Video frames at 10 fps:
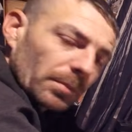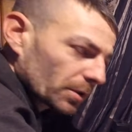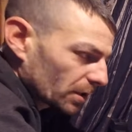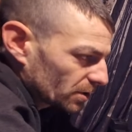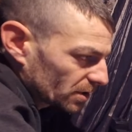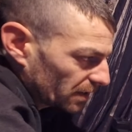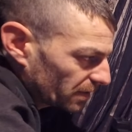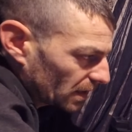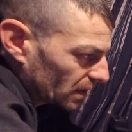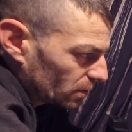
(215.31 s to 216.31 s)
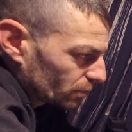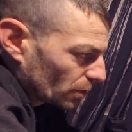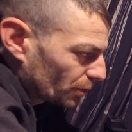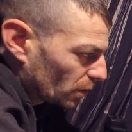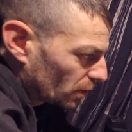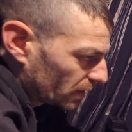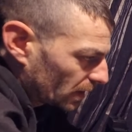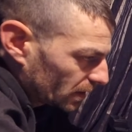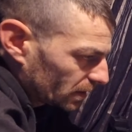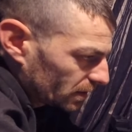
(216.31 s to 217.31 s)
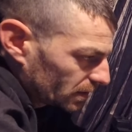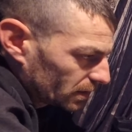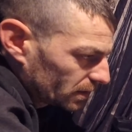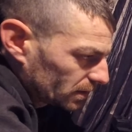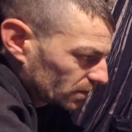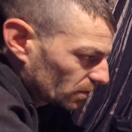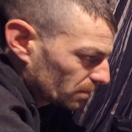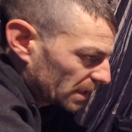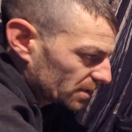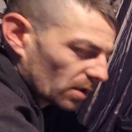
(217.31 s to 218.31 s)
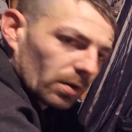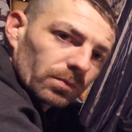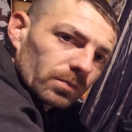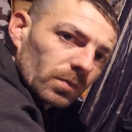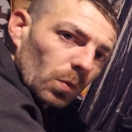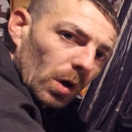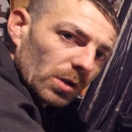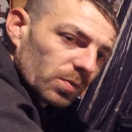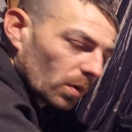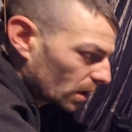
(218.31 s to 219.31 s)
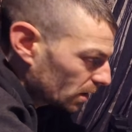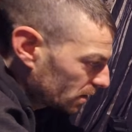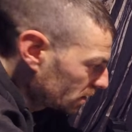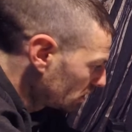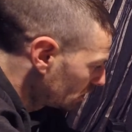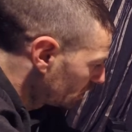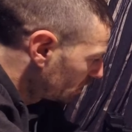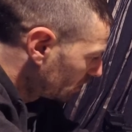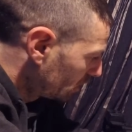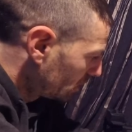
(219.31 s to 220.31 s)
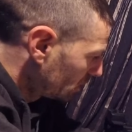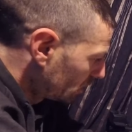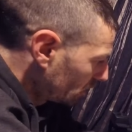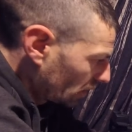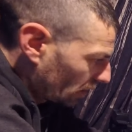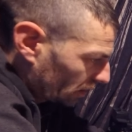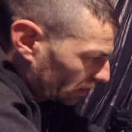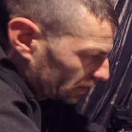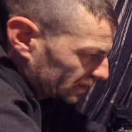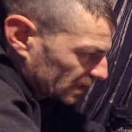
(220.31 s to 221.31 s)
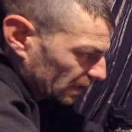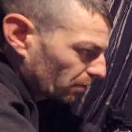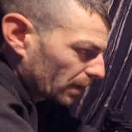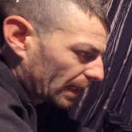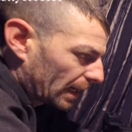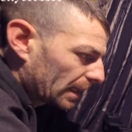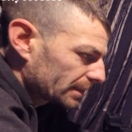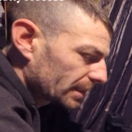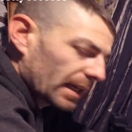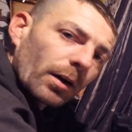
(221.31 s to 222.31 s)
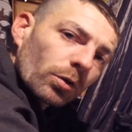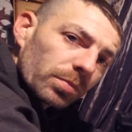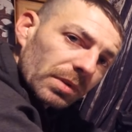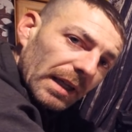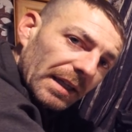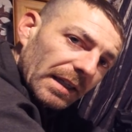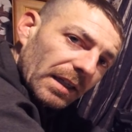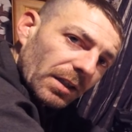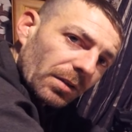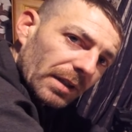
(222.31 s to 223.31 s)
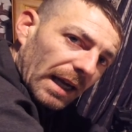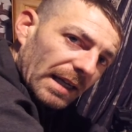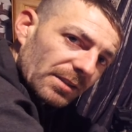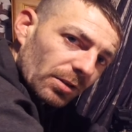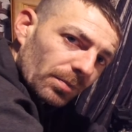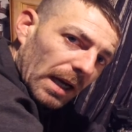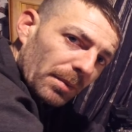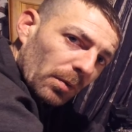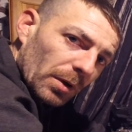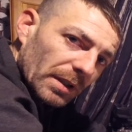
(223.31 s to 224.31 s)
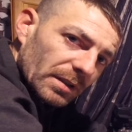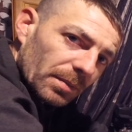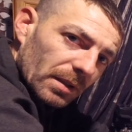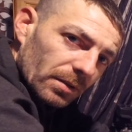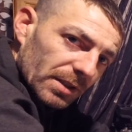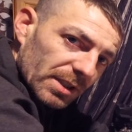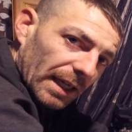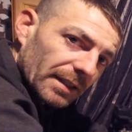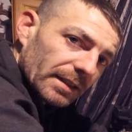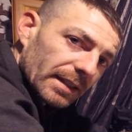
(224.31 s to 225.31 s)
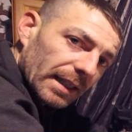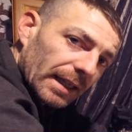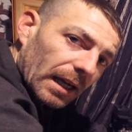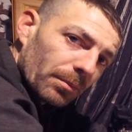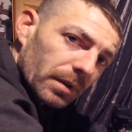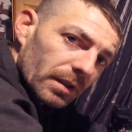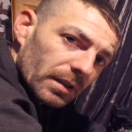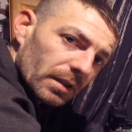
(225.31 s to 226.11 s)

I'm gonna just give you a little run over some bits on what's what, and see if we can't help any of you guys who might be wanting to build a Scania T cab,